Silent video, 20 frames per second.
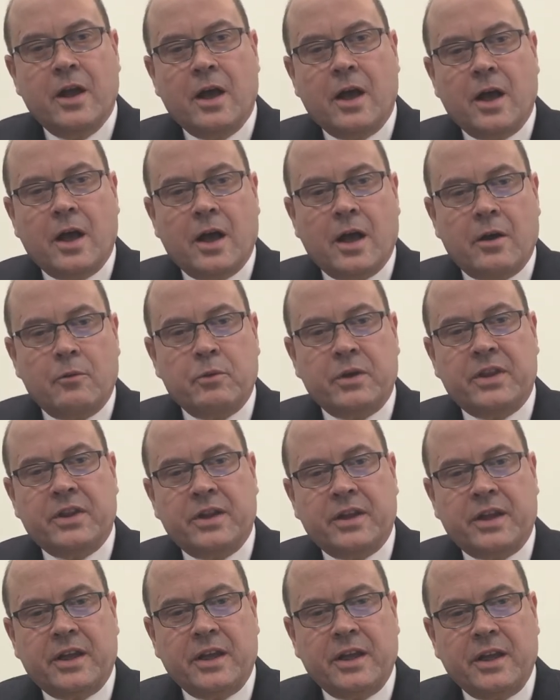uh, we
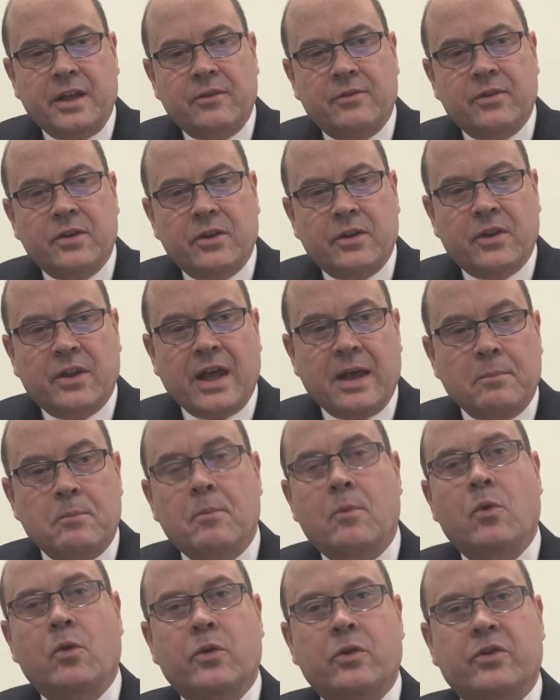think, even that
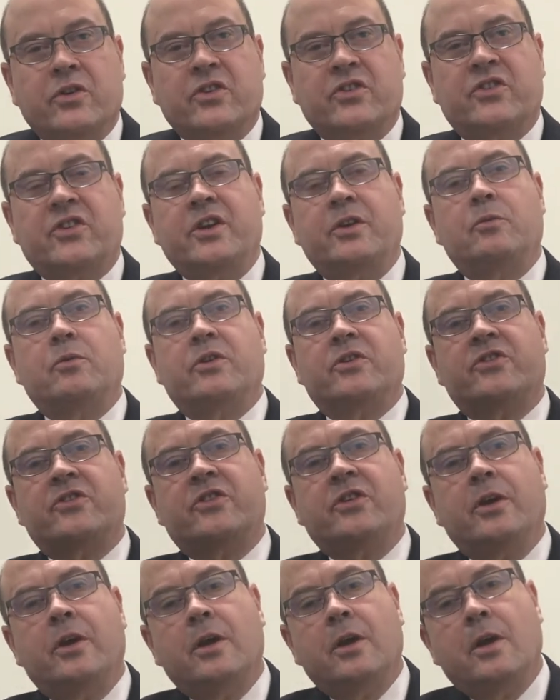more distinguished.